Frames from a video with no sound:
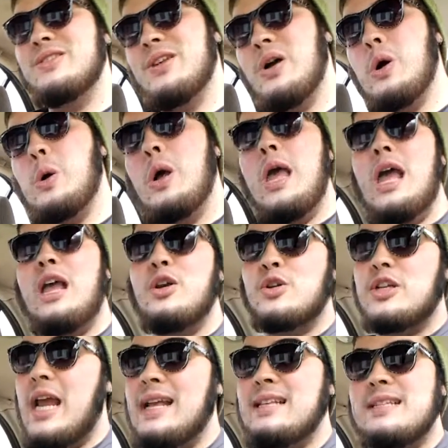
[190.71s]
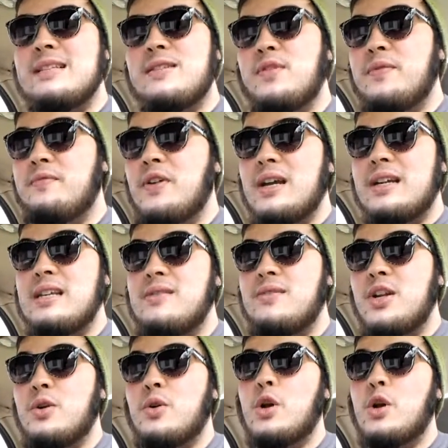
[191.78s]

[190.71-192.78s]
So your chances of infectivity